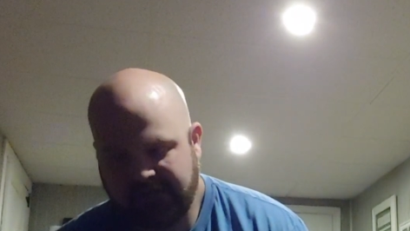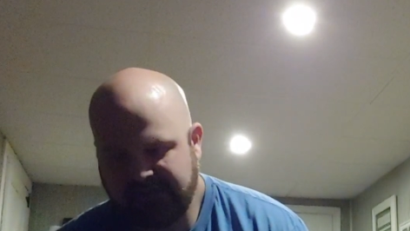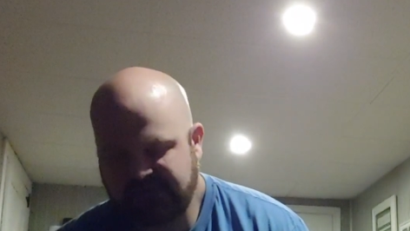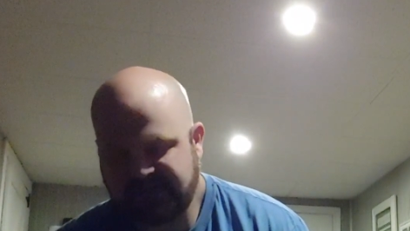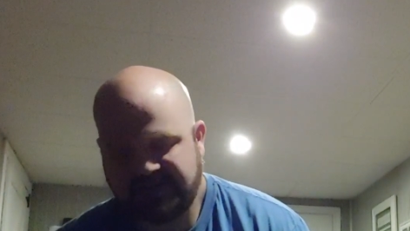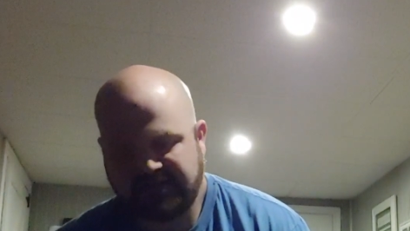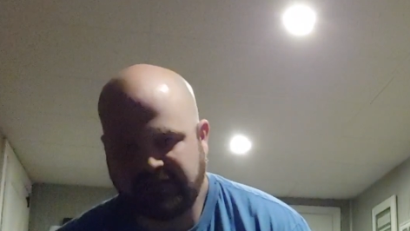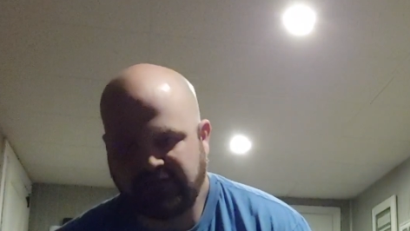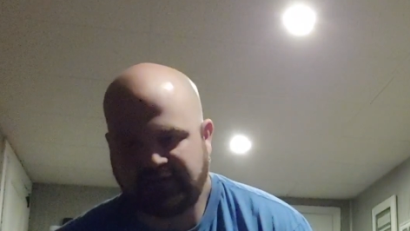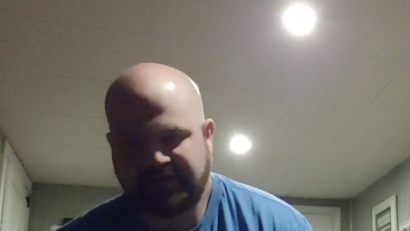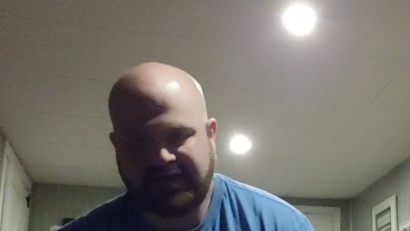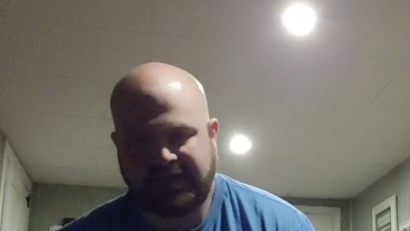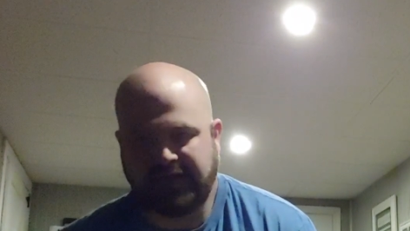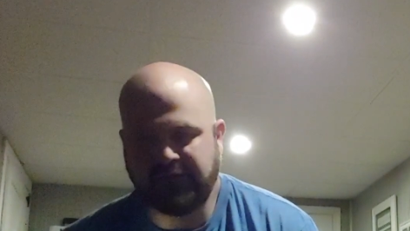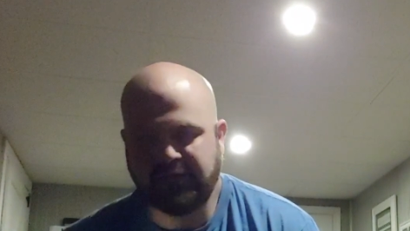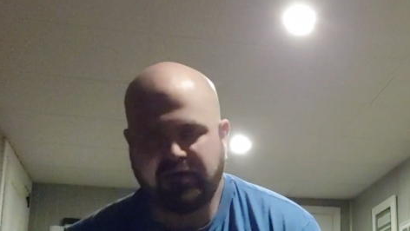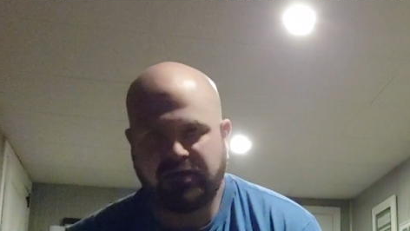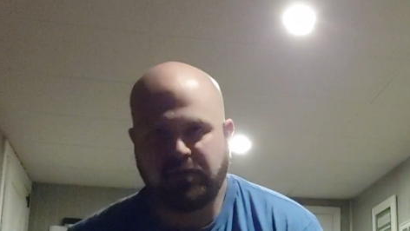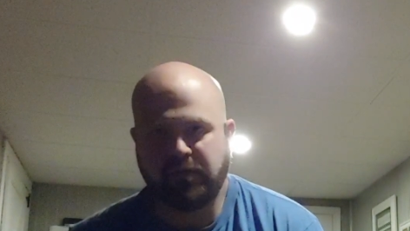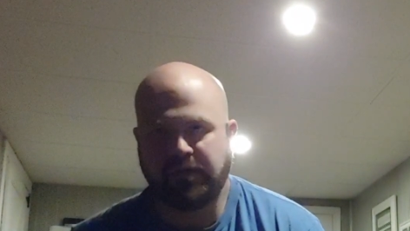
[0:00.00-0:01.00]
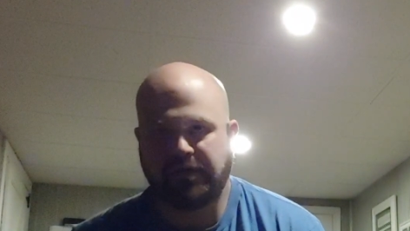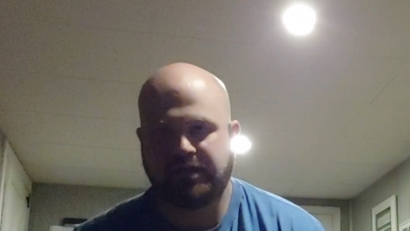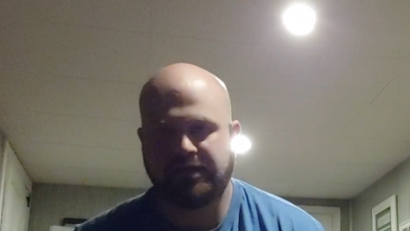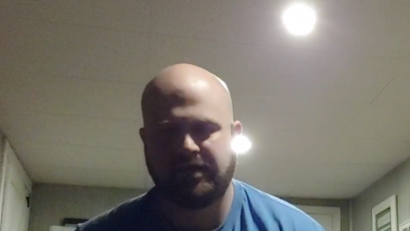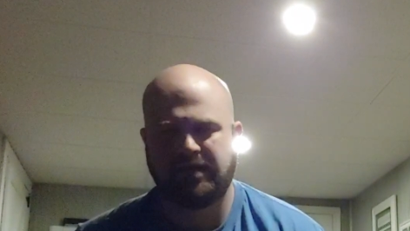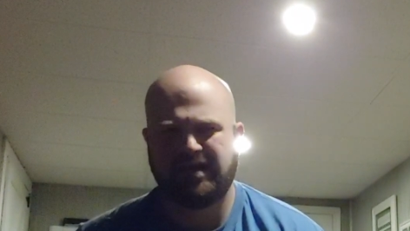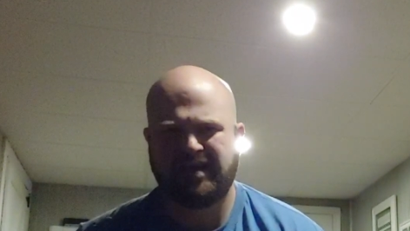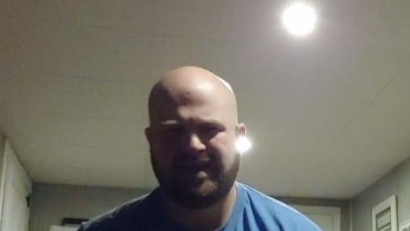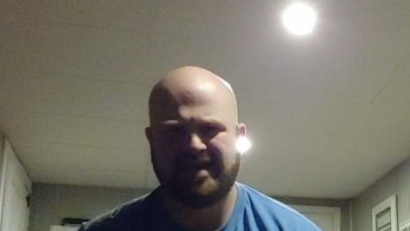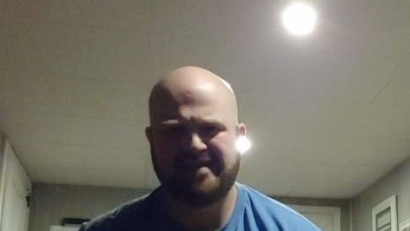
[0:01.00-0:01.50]
I just looked at it real quick.
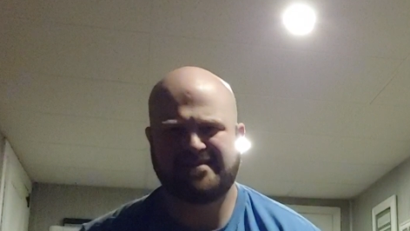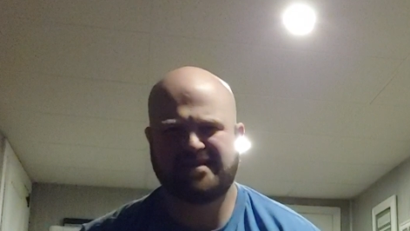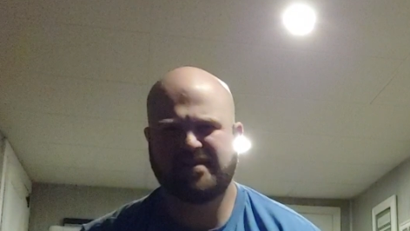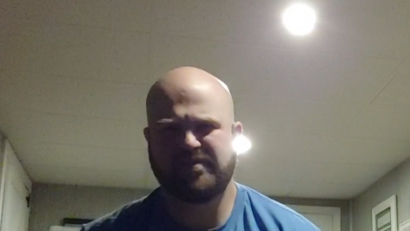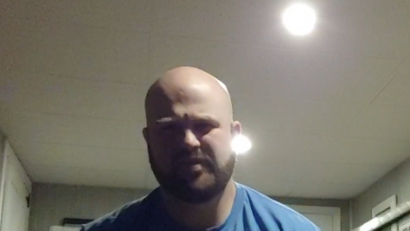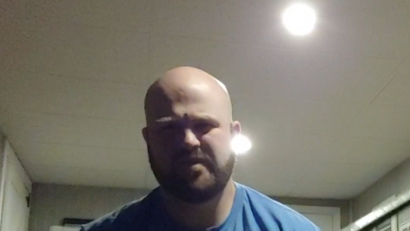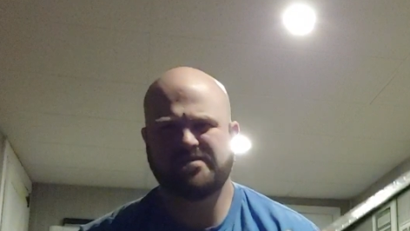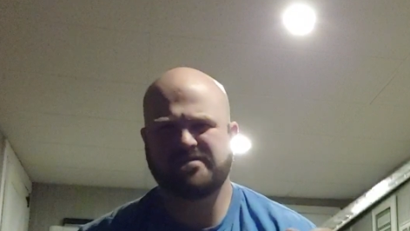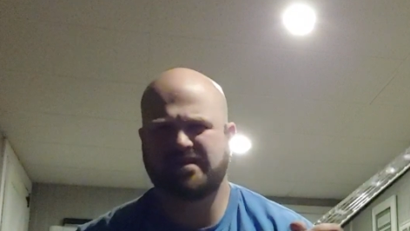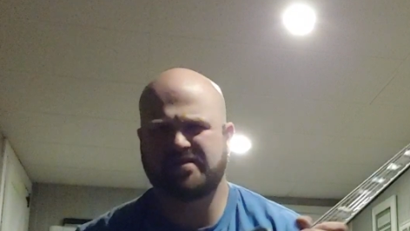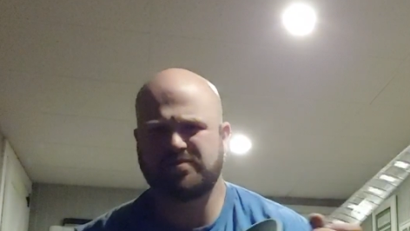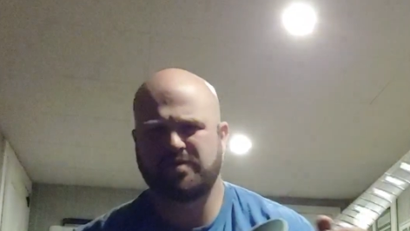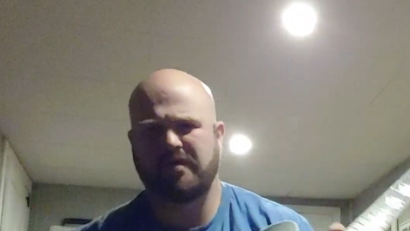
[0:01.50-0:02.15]
It said it weighs like